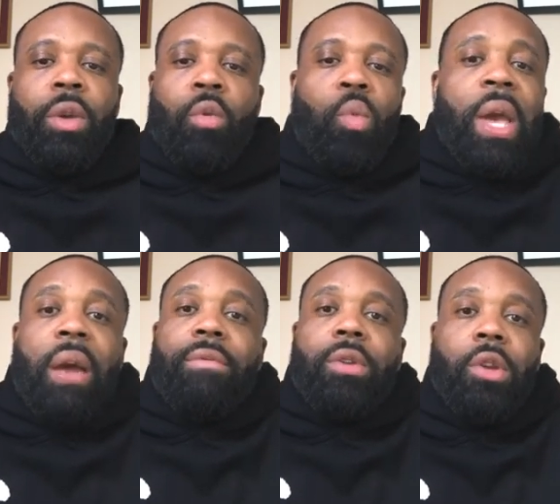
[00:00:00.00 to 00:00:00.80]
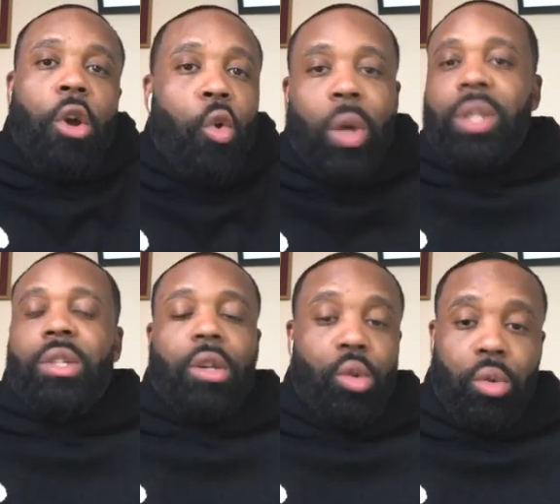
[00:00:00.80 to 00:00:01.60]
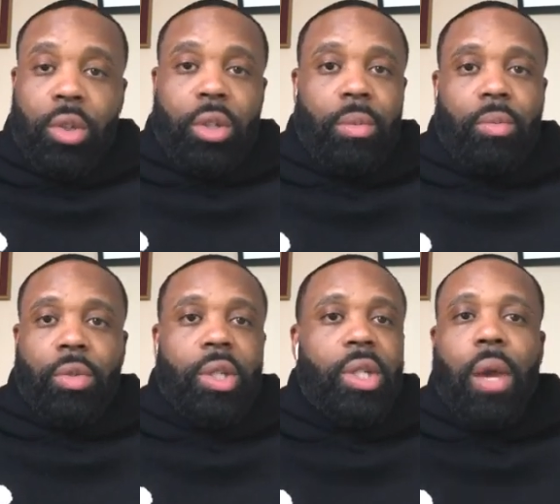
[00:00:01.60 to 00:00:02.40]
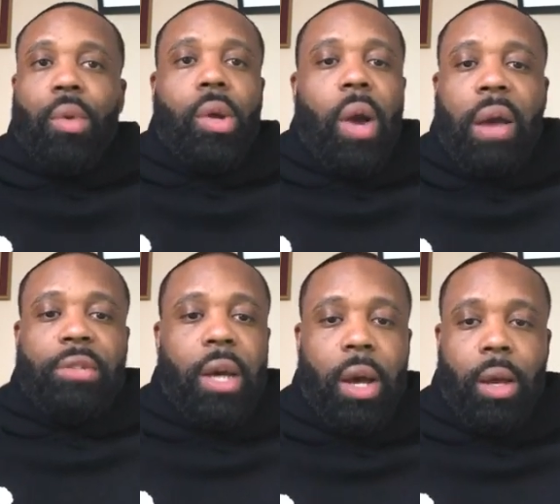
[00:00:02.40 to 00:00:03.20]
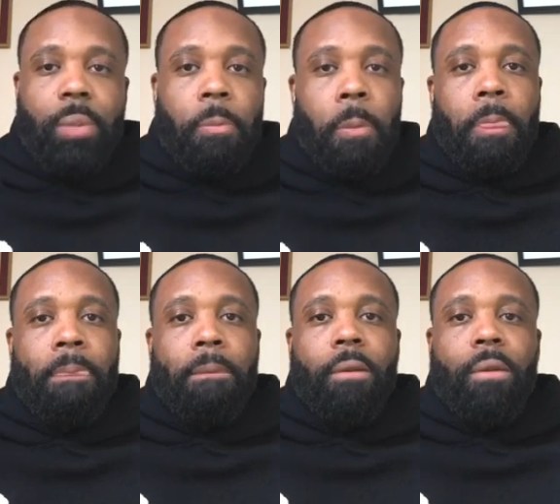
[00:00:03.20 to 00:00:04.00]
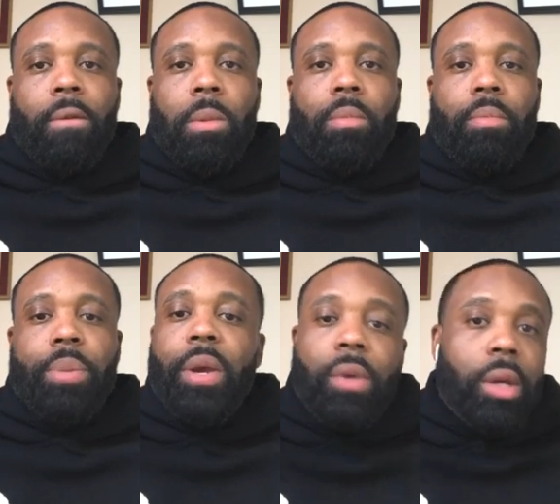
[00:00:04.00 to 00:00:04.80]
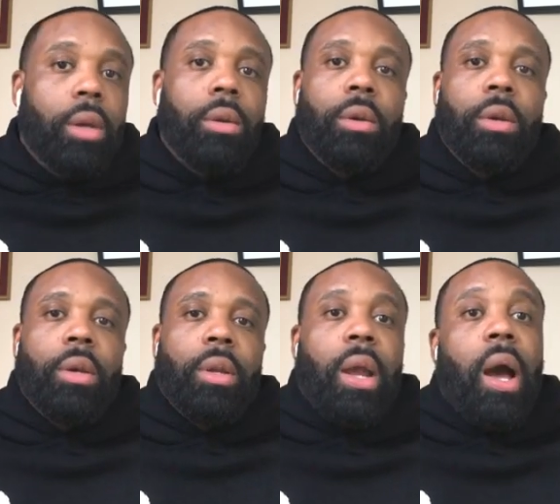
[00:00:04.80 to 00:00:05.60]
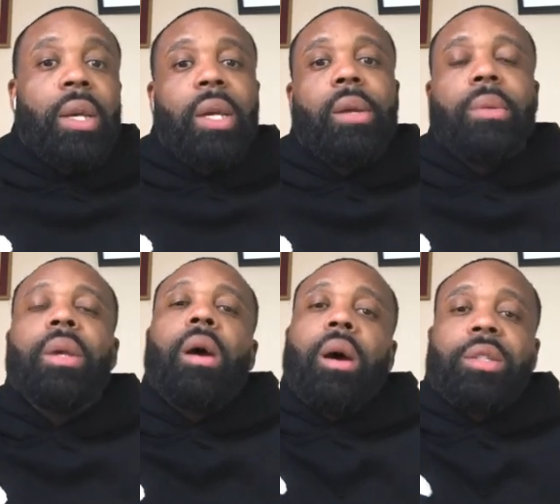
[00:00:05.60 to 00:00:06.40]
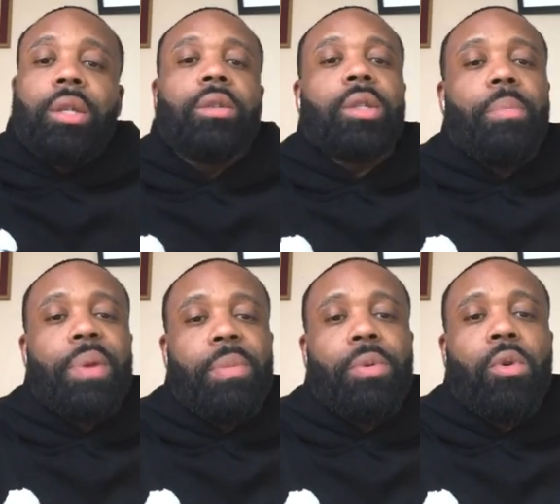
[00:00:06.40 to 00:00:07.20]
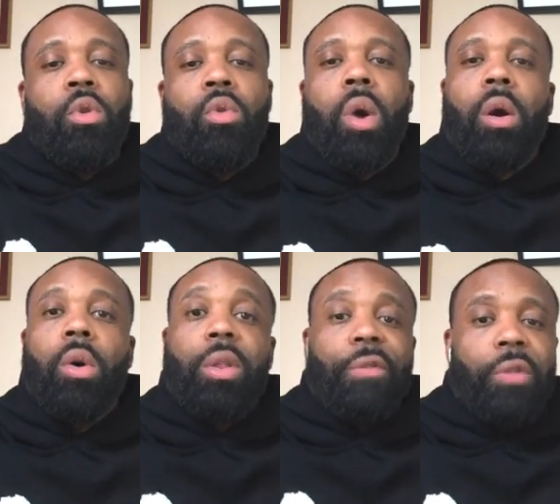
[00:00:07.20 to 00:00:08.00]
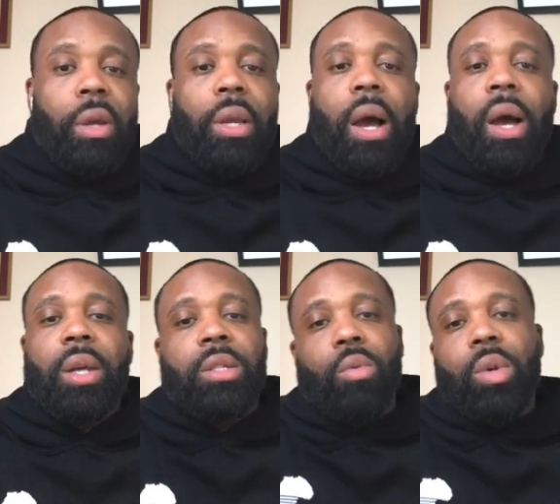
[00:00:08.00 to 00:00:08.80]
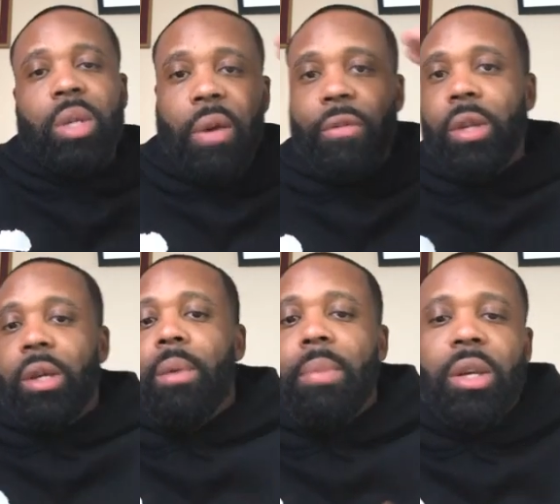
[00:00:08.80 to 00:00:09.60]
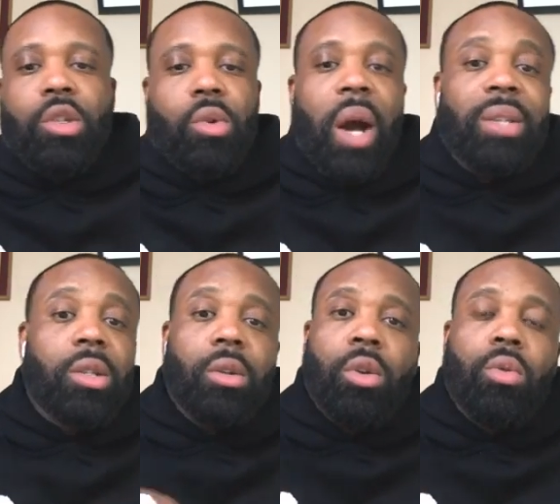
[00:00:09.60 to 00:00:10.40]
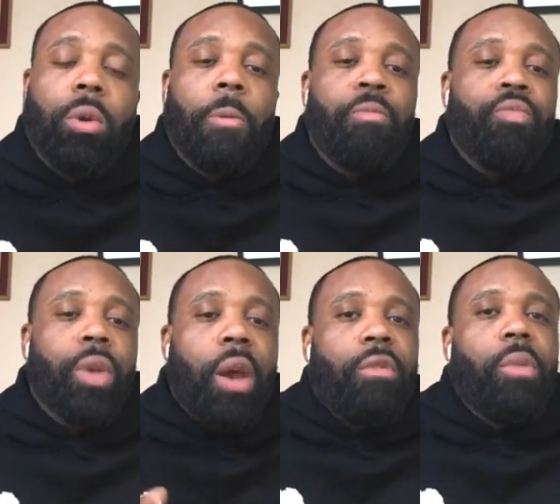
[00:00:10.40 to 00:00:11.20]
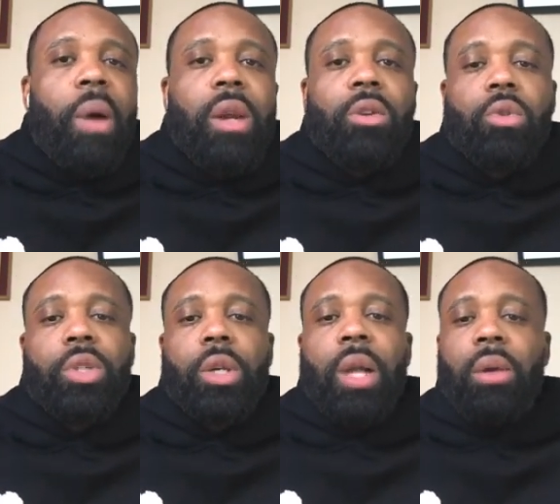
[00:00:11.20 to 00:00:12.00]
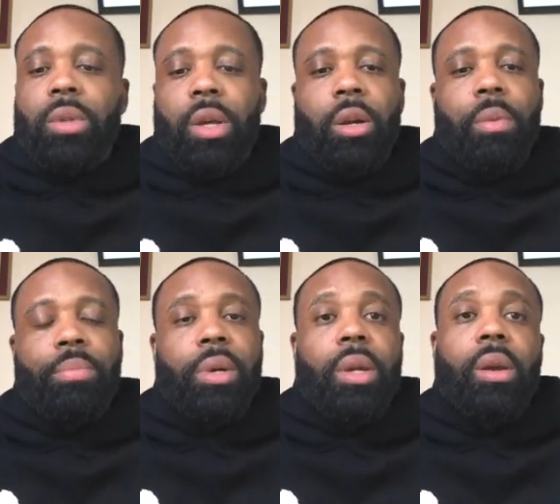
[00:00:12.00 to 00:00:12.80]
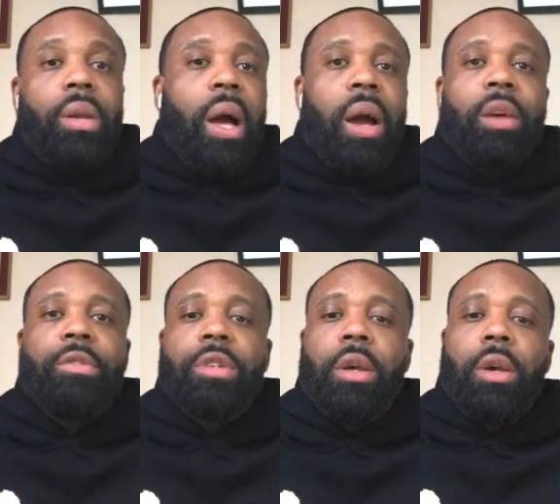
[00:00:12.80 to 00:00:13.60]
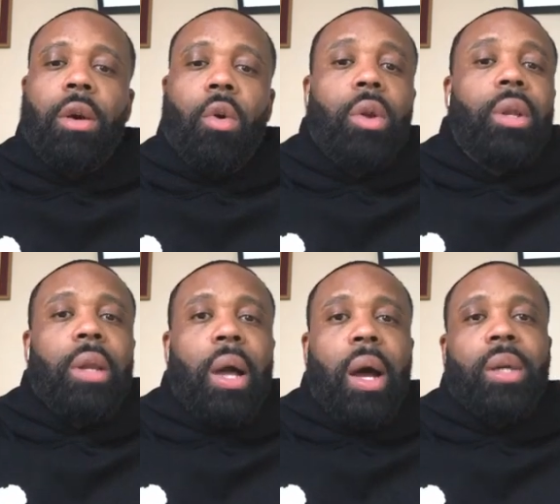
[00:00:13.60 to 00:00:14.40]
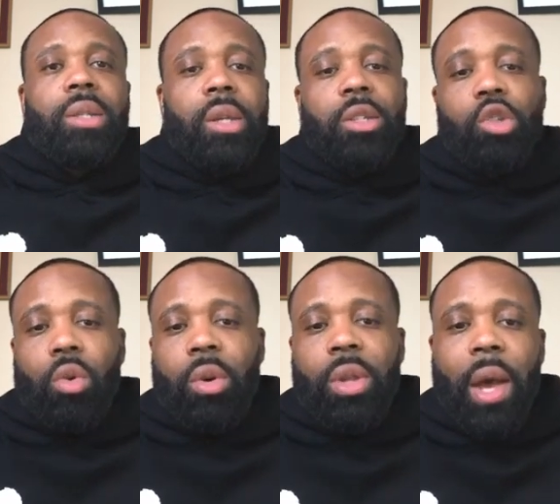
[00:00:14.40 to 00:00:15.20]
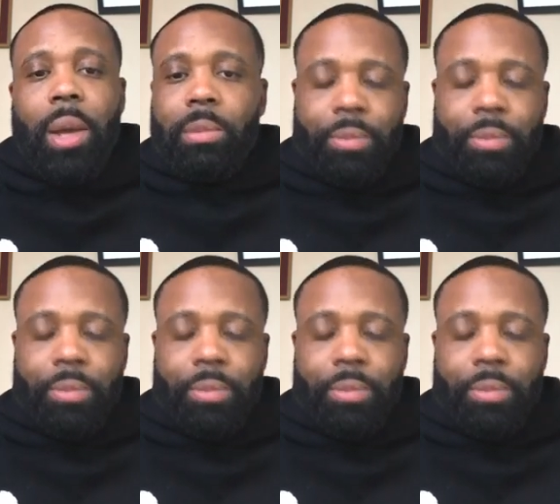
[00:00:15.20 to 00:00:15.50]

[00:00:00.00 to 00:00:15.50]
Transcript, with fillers: we have no excuse to say we don't have time. Period. Now, I get it. There are still some people who are on the front lines, and we definitely commend you. I salute everybody who's still out there putting their lives on the line to ensure that